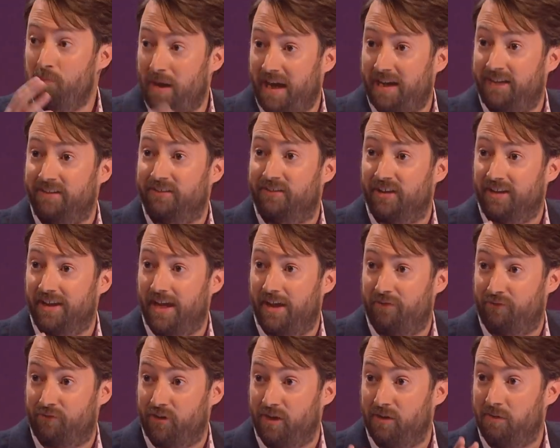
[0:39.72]
painting
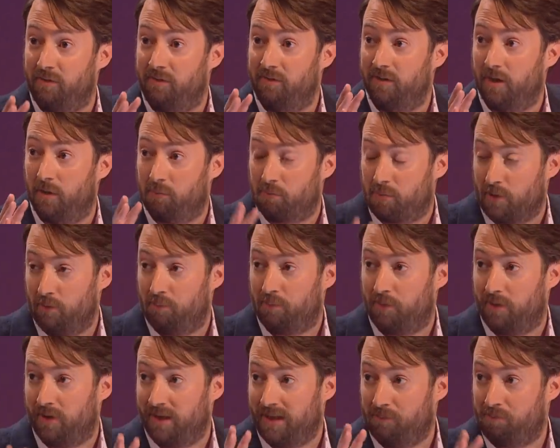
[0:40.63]
every
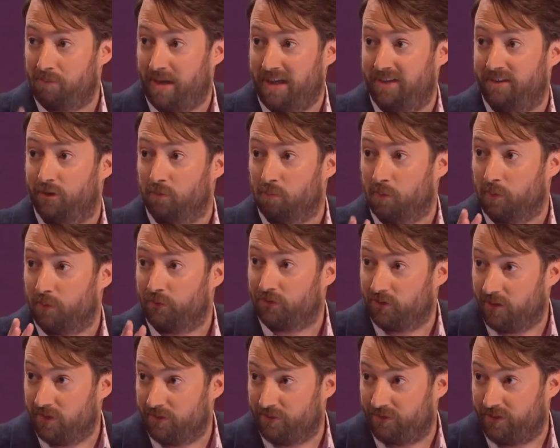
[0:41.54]
appropriately paintable
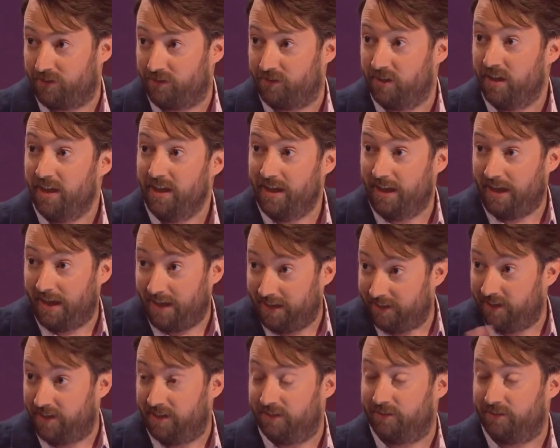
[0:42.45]
surface in the